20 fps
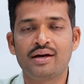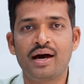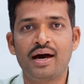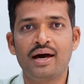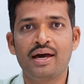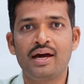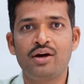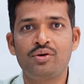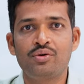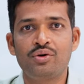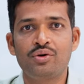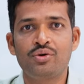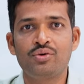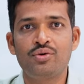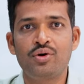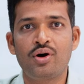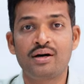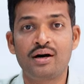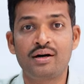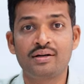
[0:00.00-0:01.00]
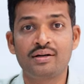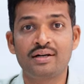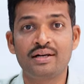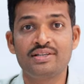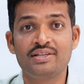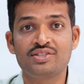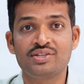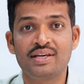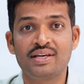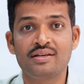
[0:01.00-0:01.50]
I have two hot
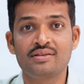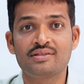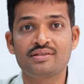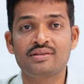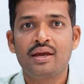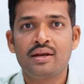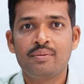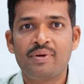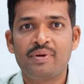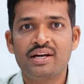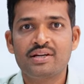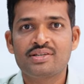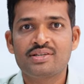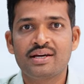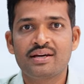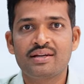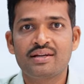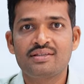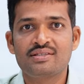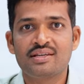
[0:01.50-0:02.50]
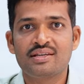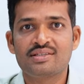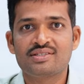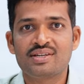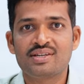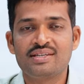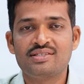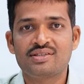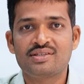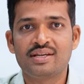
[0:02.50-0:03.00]
listings in Banashankari six
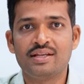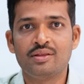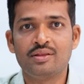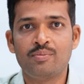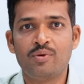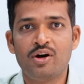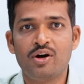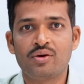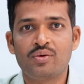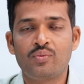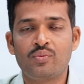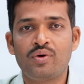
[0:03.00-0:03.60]
phase tenth block.